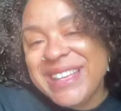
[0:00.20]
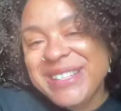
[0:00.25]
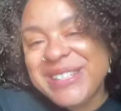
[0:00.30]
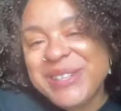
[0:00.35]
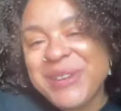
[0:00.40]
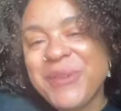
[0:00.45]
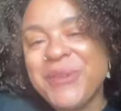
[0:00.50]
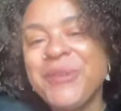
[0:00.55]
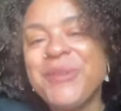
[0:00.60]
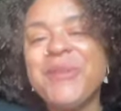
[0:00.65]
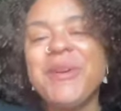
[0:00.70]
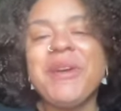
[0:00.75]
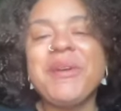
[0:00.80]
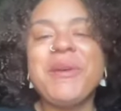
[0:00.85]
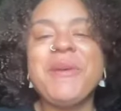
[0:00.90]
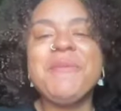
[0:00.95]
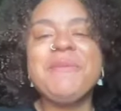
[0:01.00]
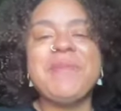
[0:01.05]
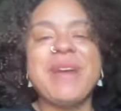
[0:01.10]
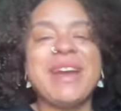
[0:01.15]
guys
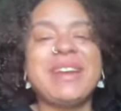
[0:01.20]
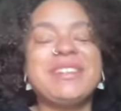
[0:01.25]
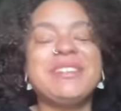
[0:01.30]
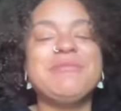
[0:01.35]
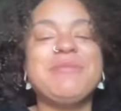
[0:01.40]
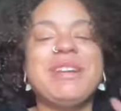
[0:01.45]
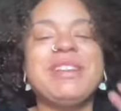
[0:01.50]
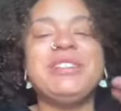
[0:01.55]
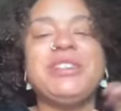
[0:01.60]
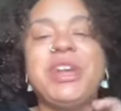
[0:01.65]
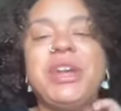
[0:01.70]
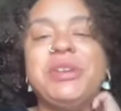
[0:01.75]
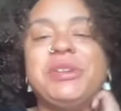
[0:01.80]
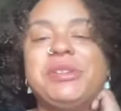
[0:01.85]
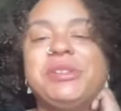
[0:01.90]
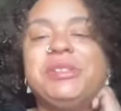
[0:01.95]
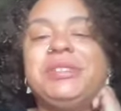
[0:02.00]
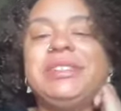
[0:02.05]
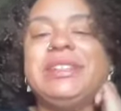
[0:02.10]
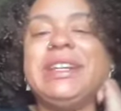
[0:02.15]
welcome back to my
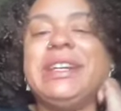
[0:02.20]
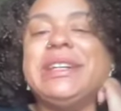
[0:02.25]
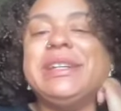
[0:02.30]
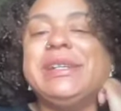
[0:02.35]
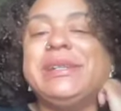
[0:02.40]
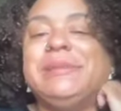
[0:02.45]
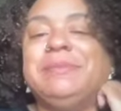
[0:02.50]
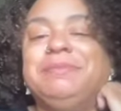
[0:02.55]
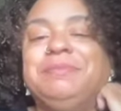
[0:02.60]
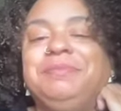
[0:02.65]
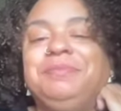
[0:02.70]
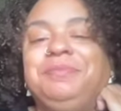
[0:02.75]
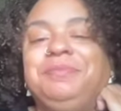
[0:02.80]
channel um